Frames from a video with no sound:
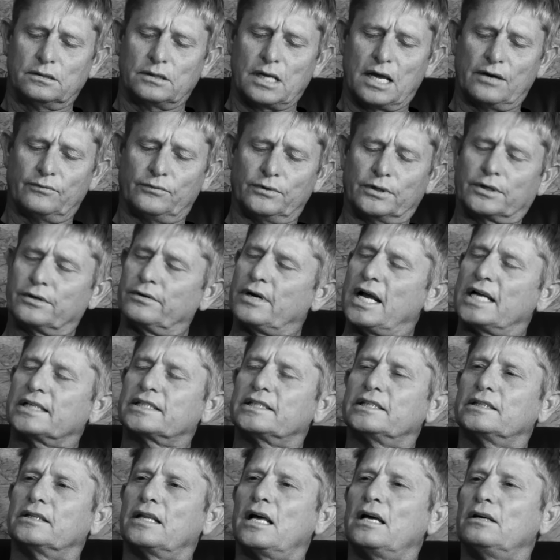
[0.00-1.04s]
have
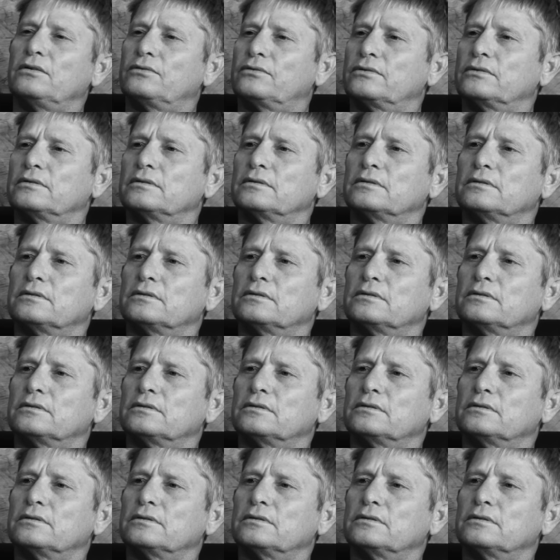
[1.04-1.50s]
regrets in life,